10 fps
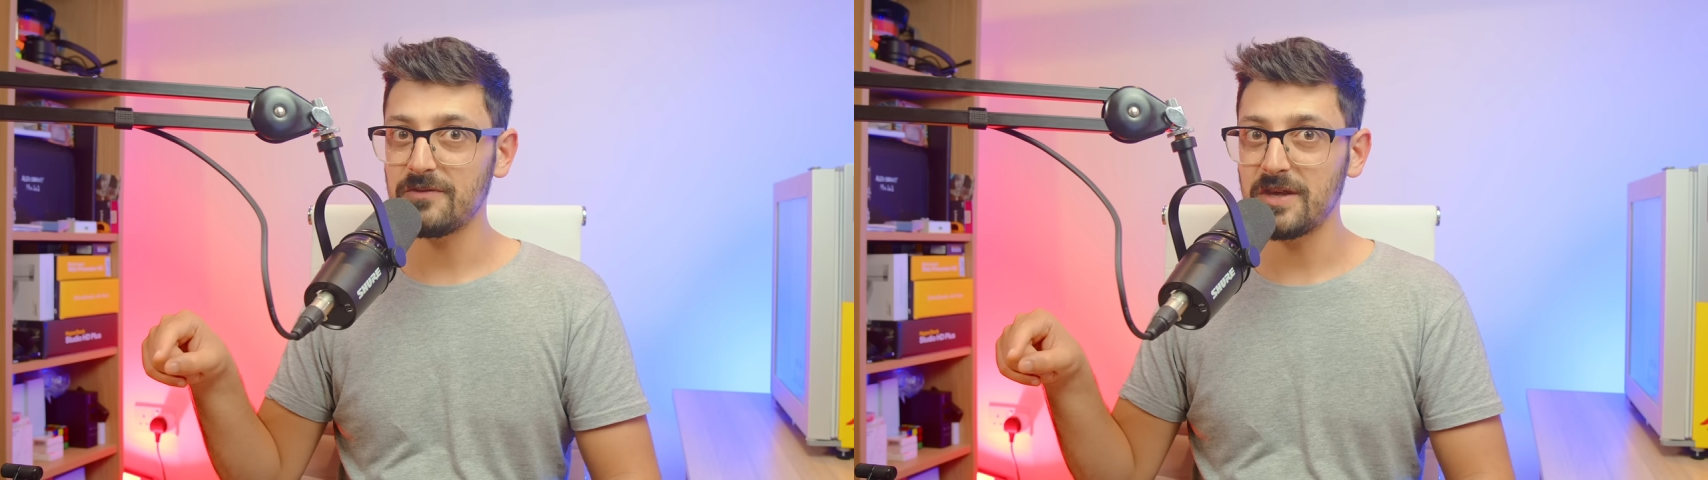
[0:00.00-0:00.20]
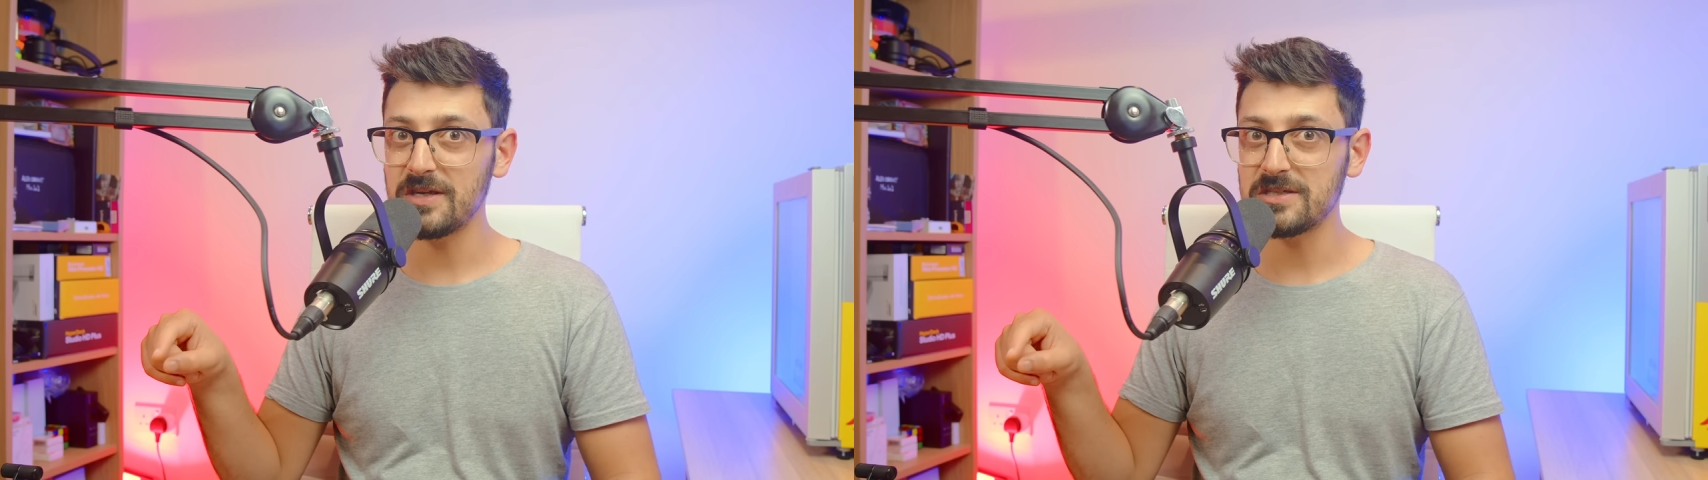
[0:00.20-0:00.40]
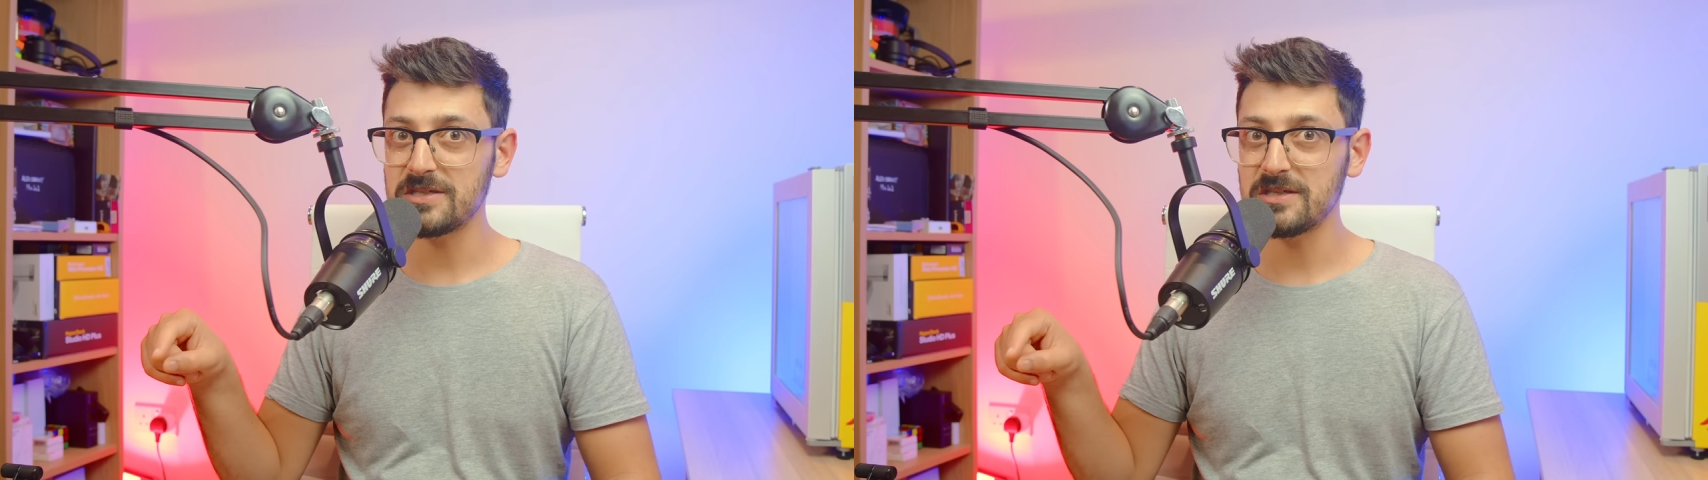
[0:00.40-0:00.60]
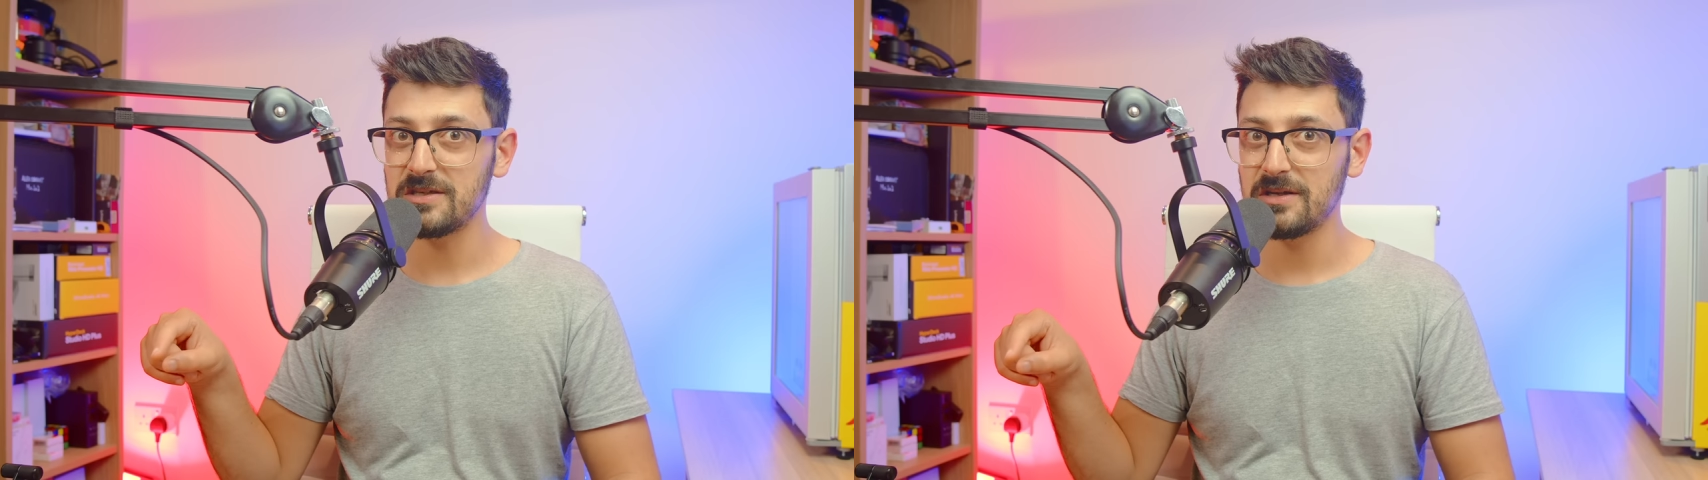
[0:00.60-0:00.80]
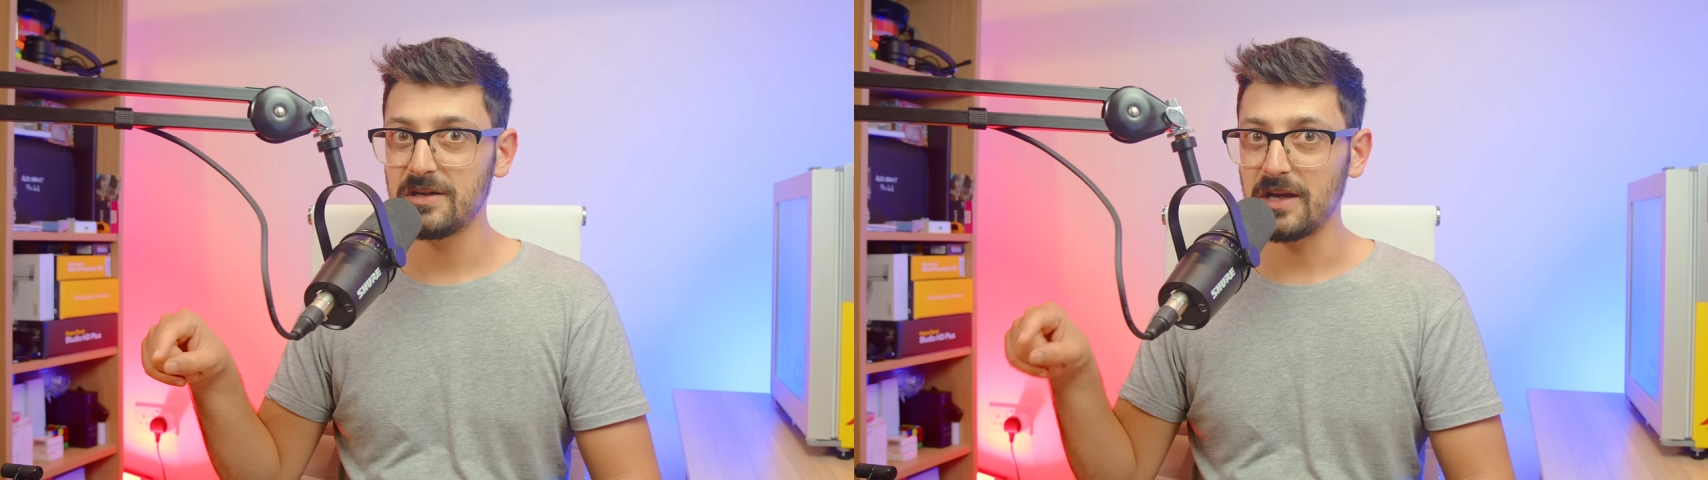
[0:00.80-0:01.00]
this,
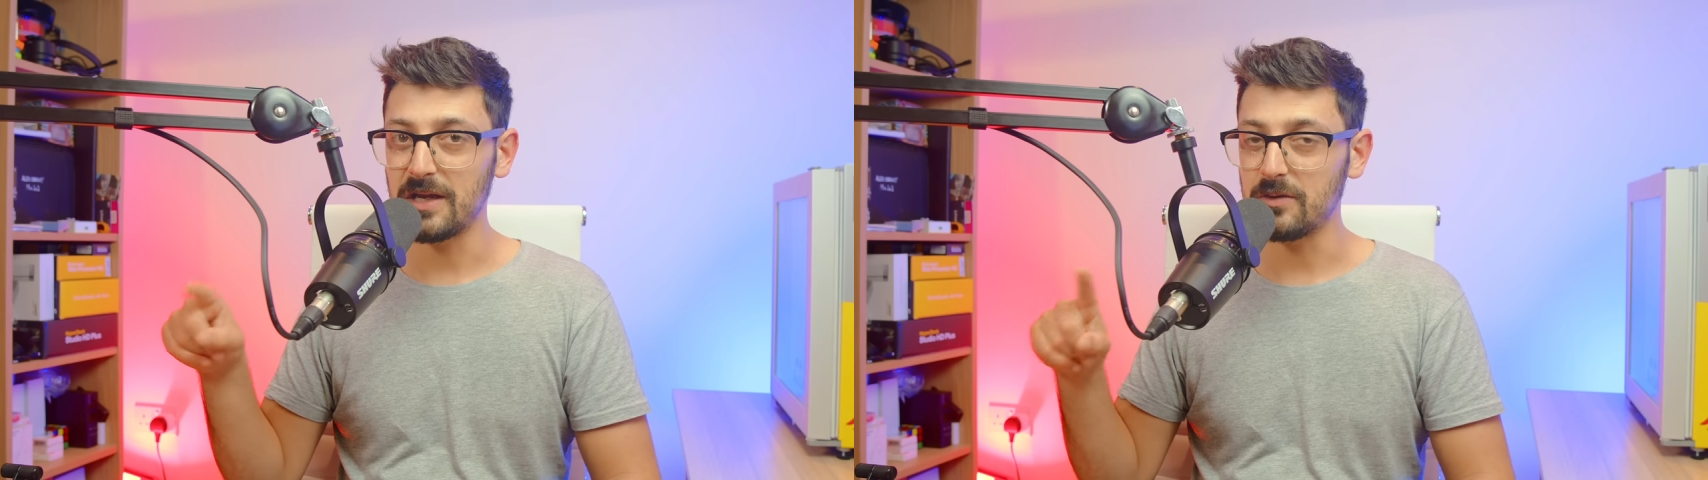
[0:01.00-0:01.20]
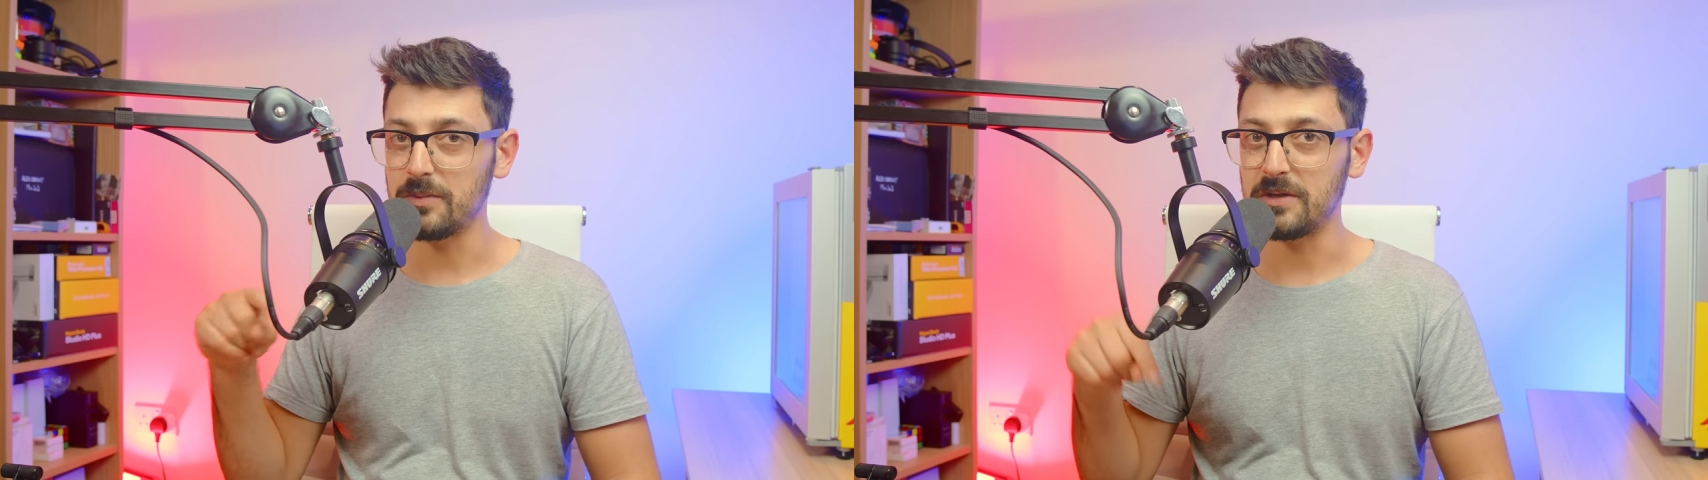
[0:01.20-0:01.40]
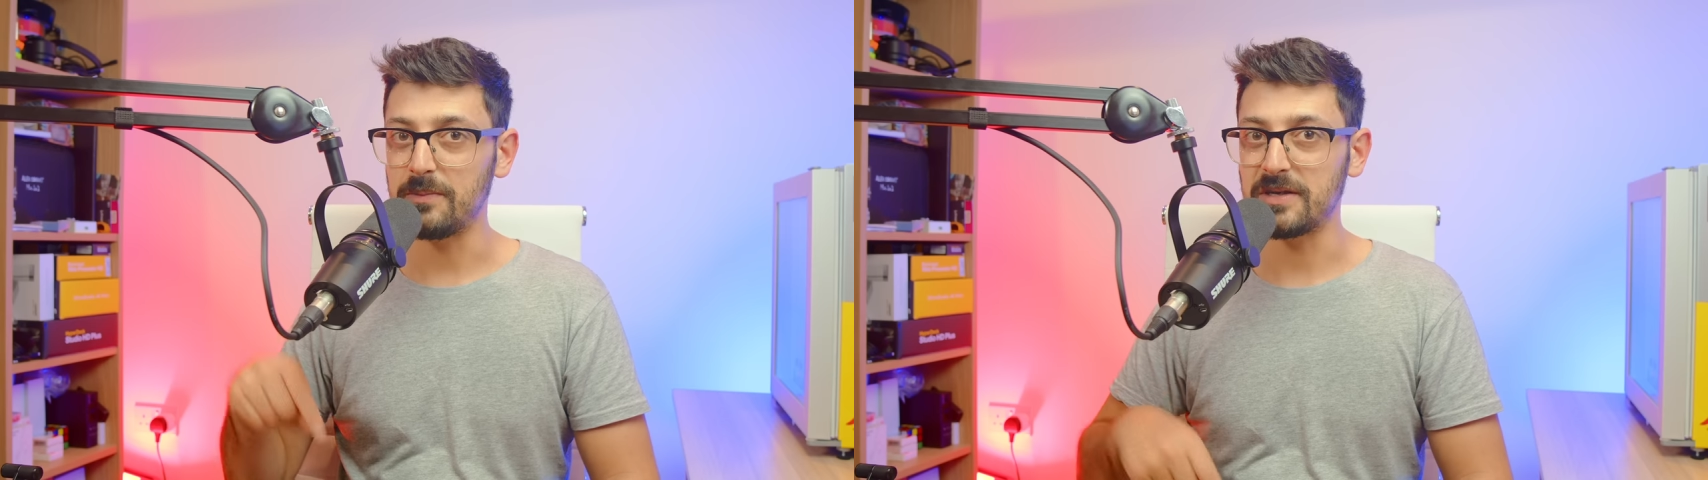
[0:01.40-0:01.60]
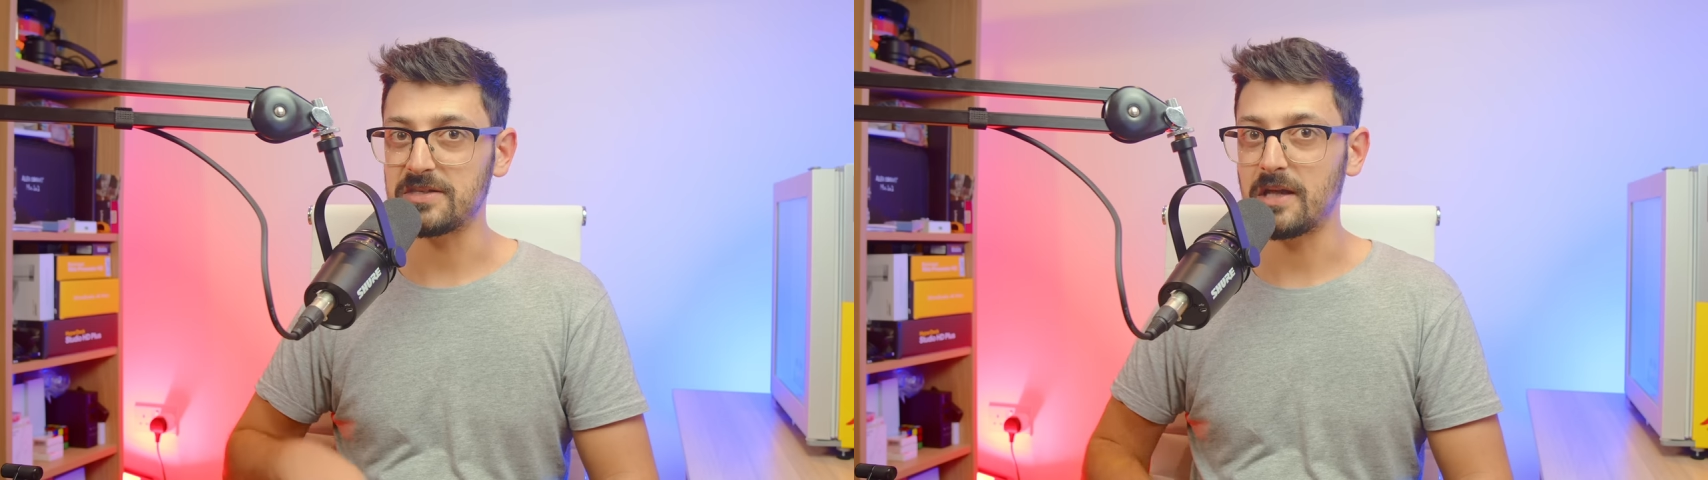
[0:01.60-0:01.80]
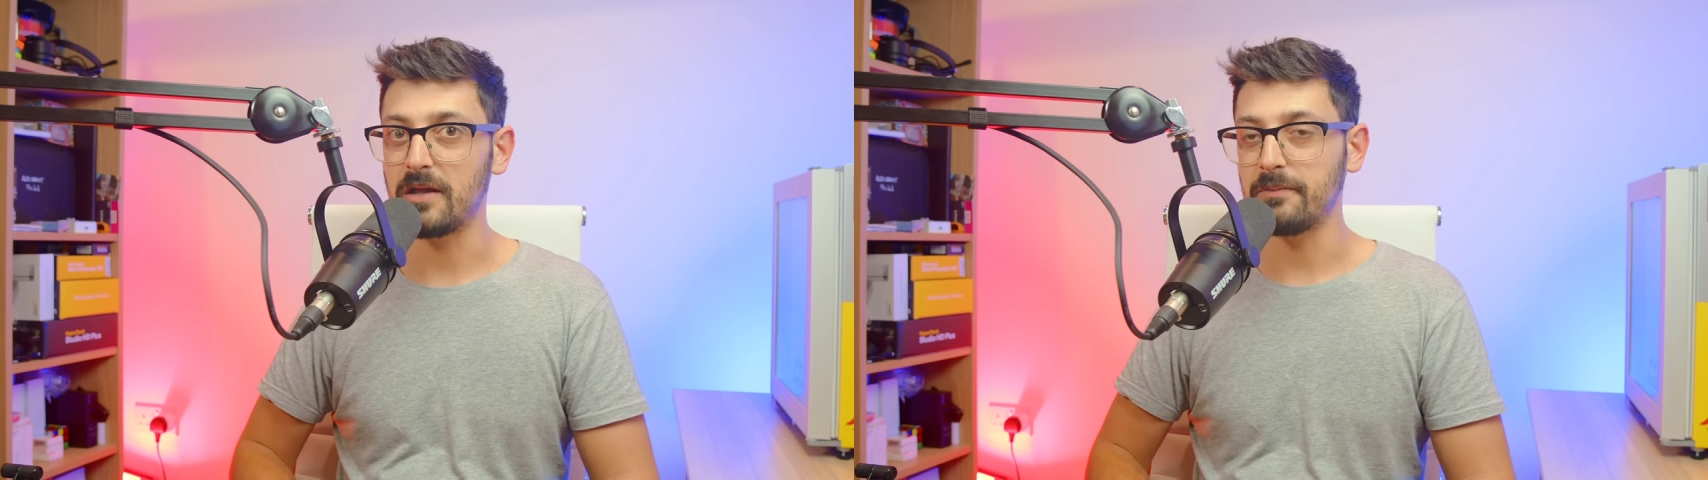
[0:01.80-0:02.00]
and it will be your
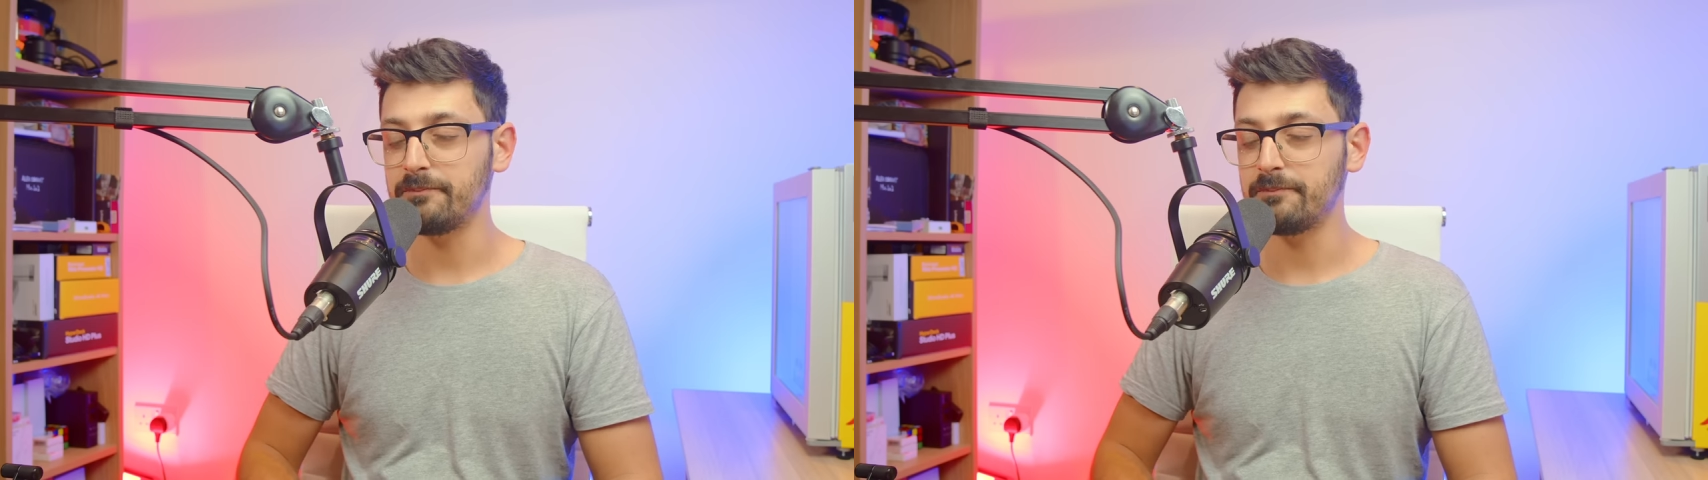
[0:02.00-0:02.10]
bestseller.